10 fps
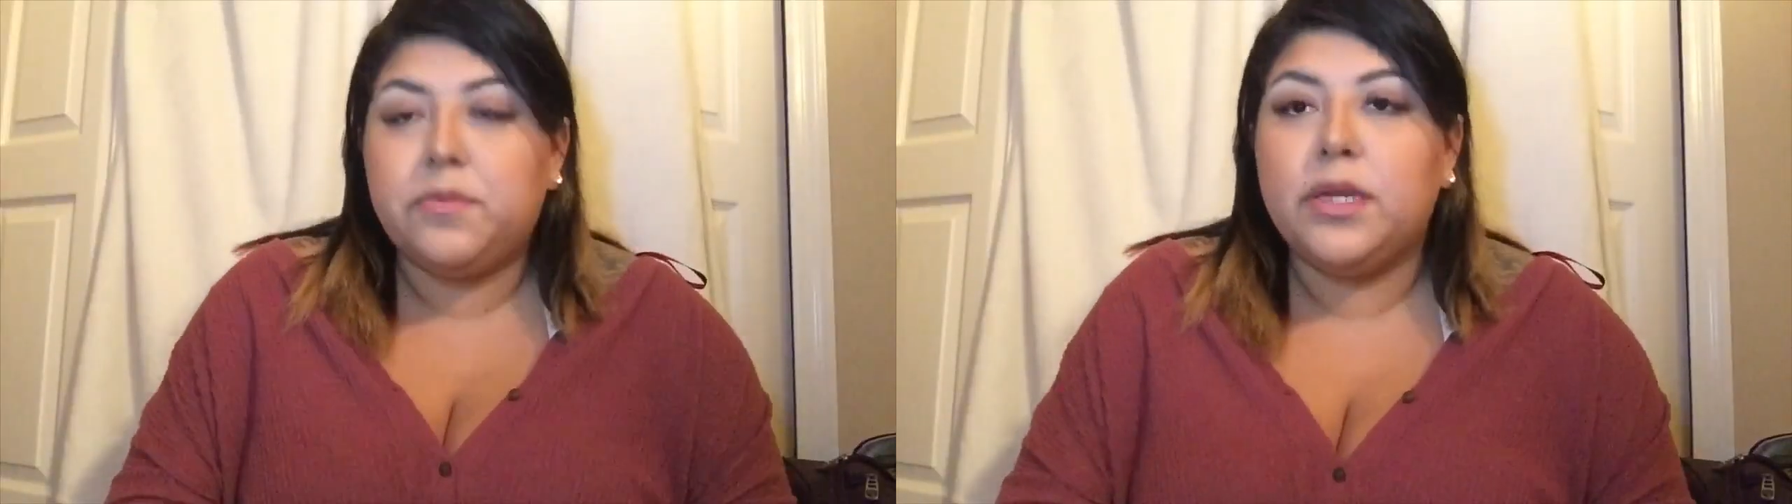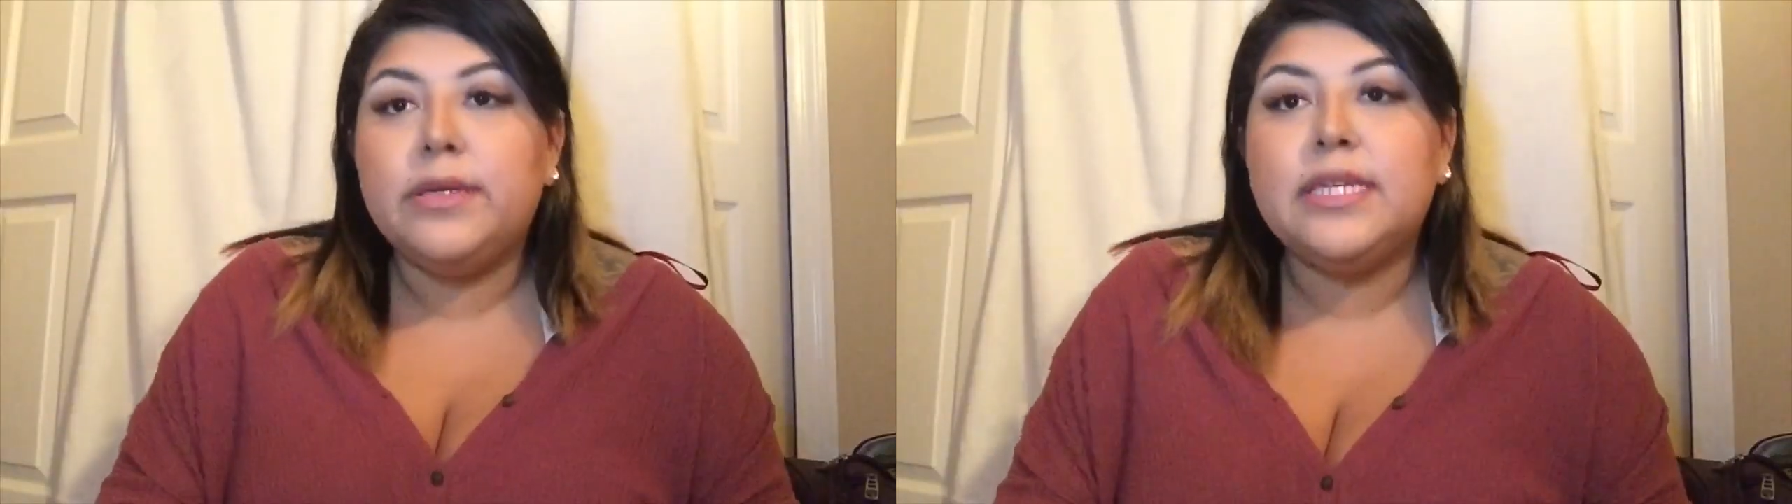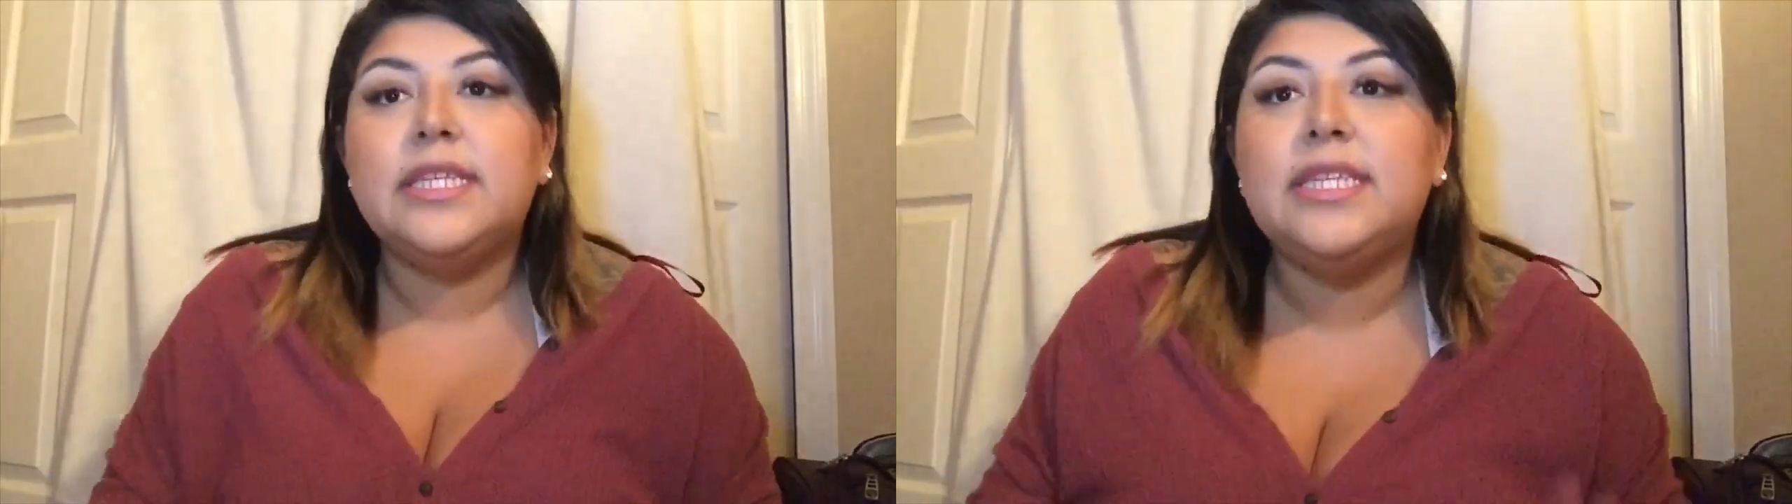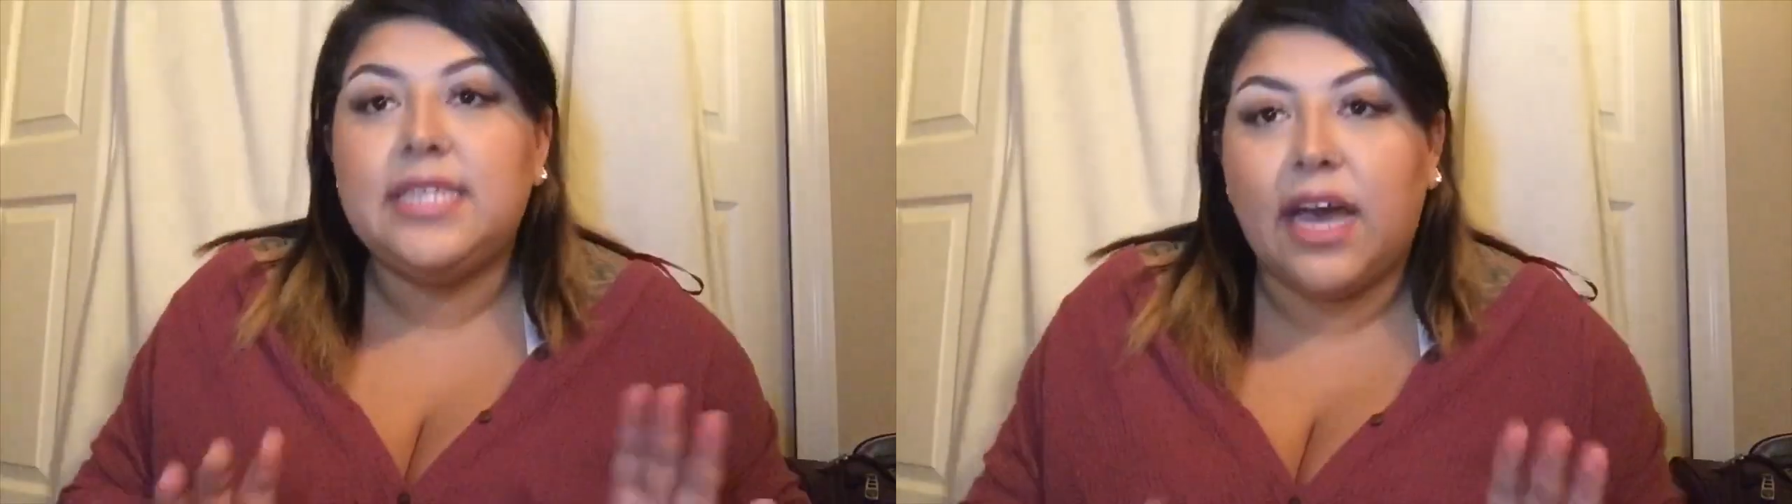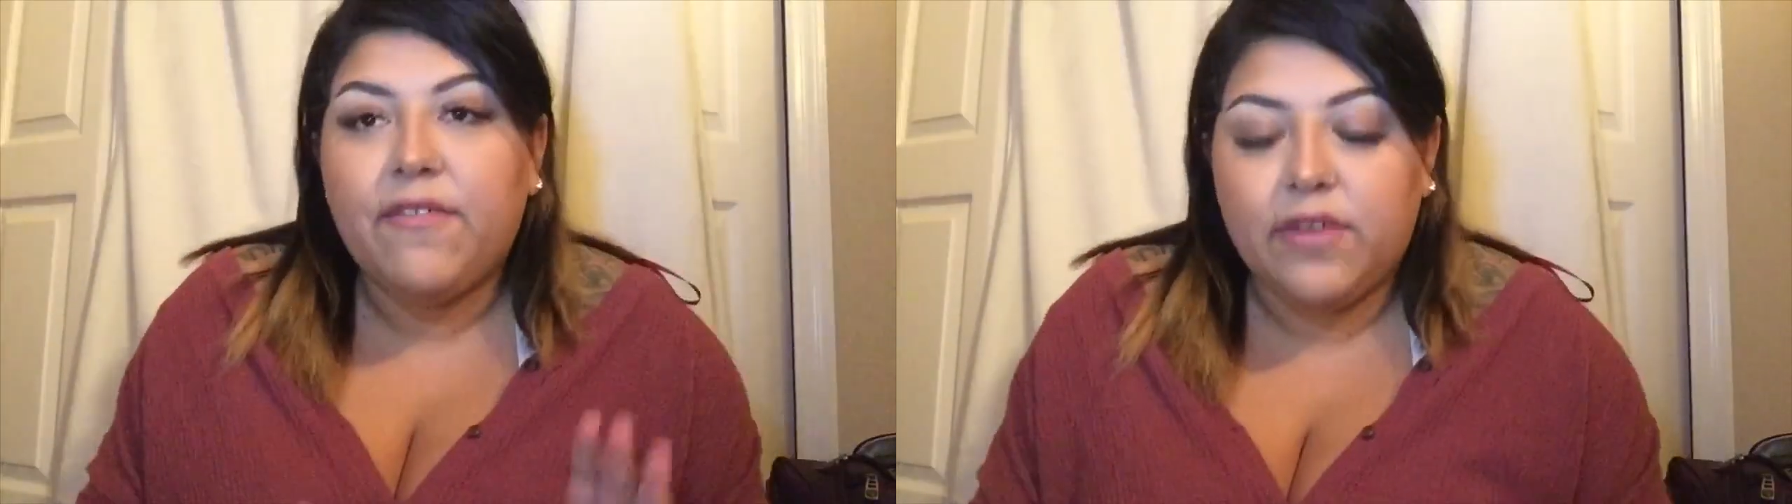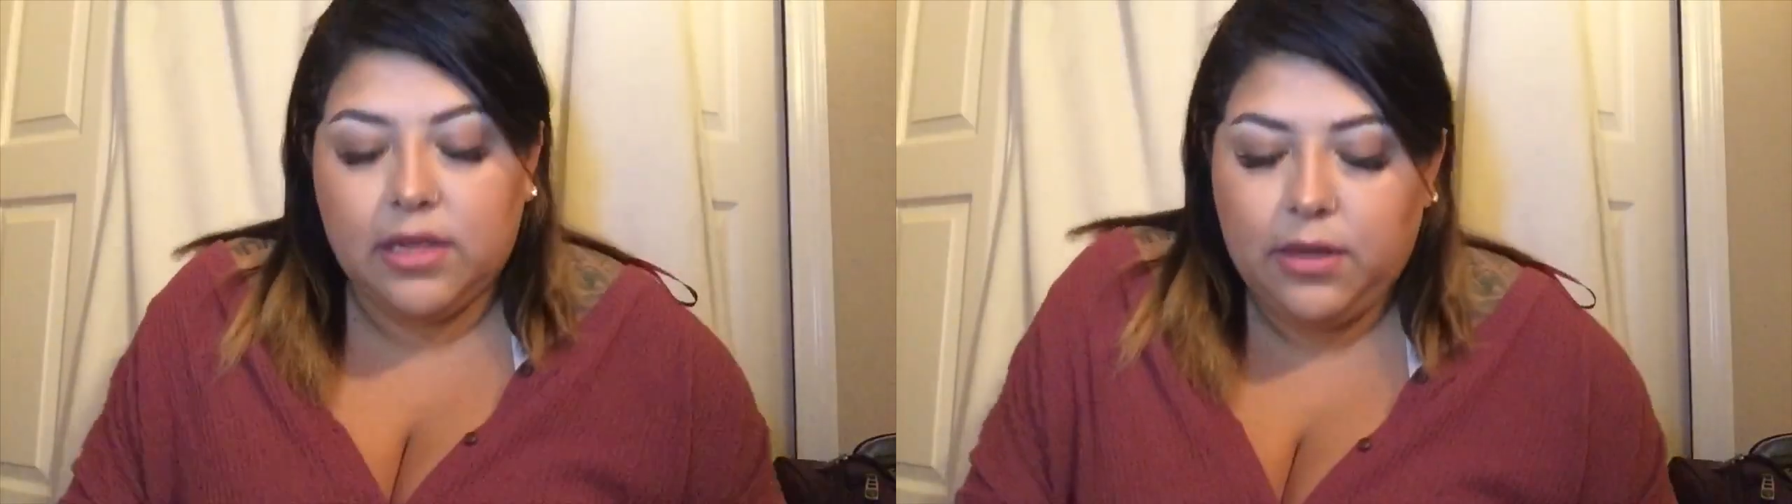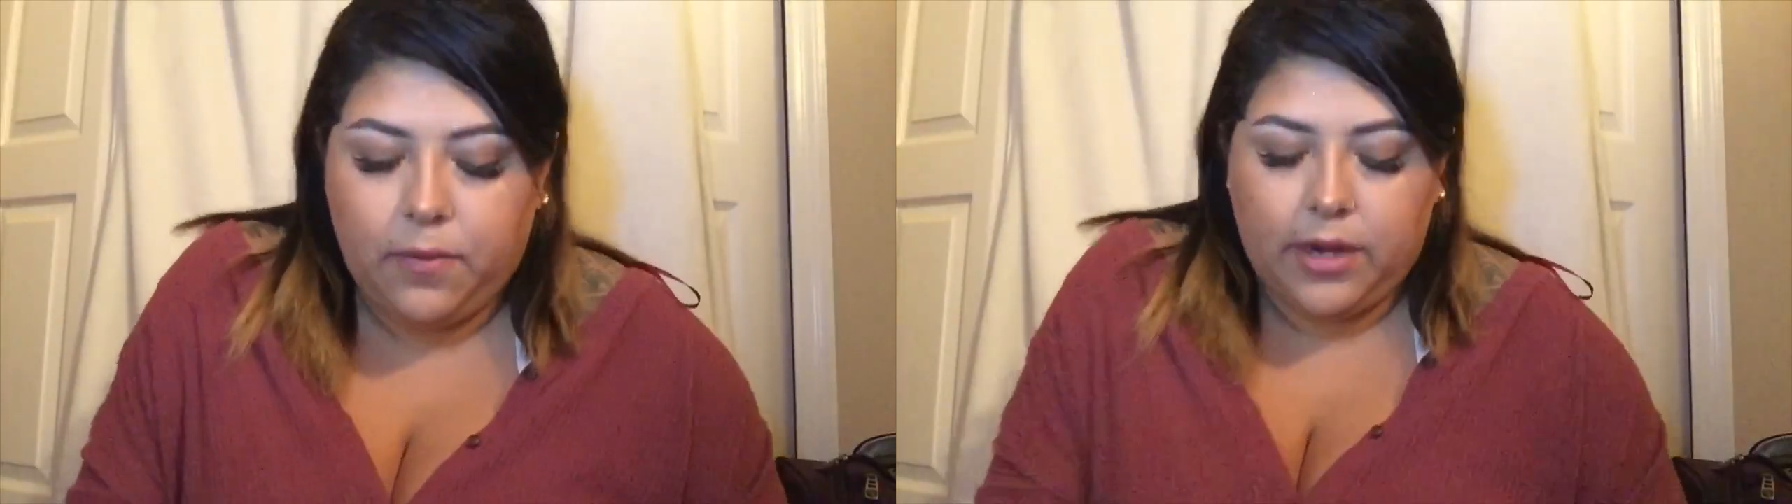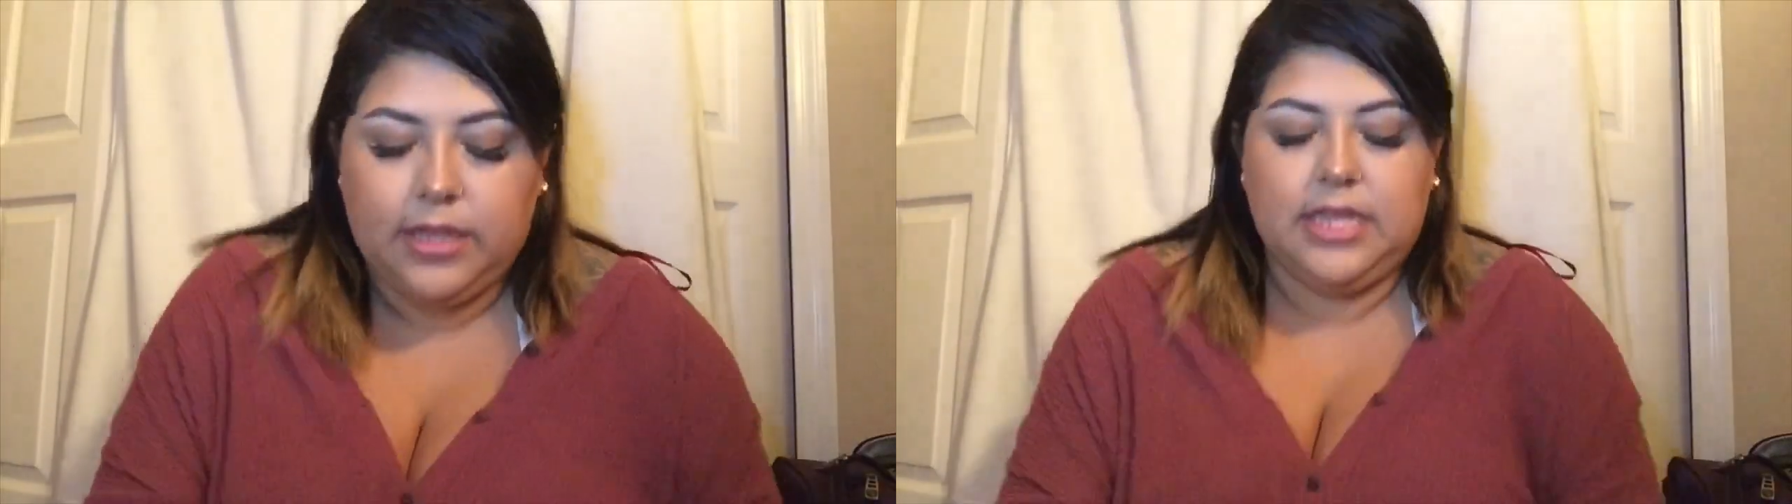but it was definitely
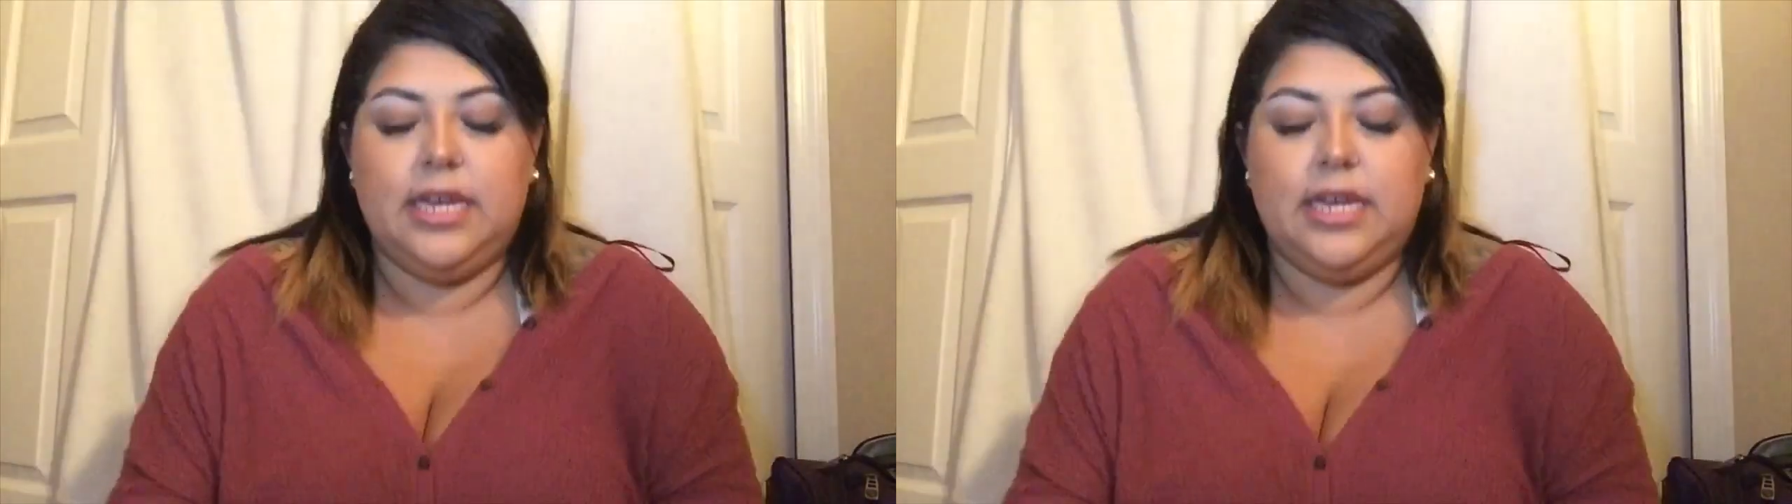worth